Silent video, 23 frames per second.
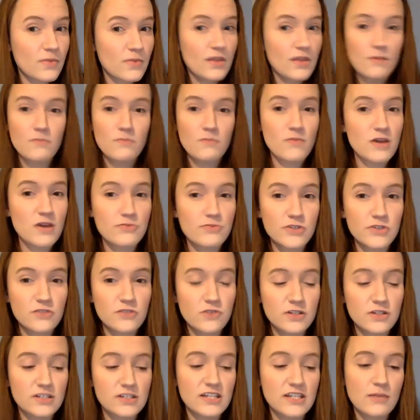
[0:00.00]
she
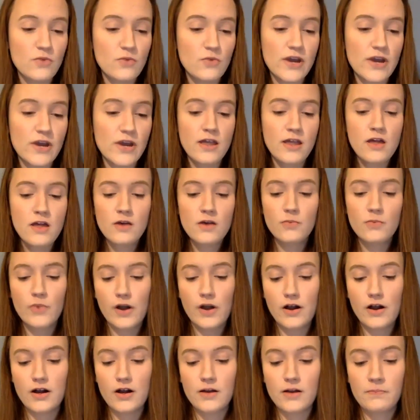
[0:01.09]
feels the same way, but
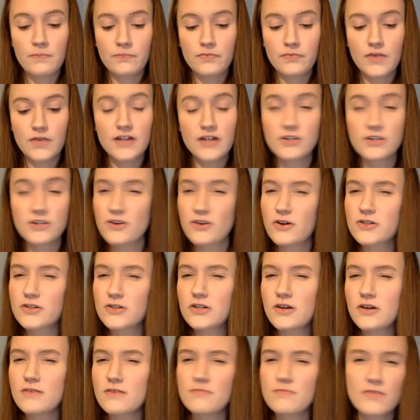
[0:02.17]
I don't know.
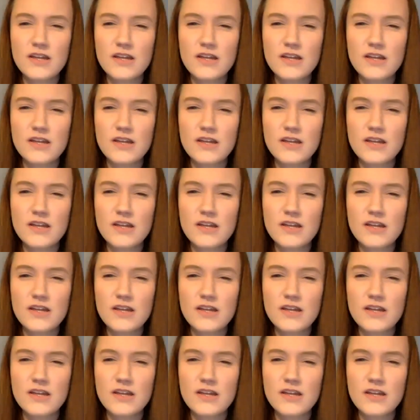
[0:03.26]
So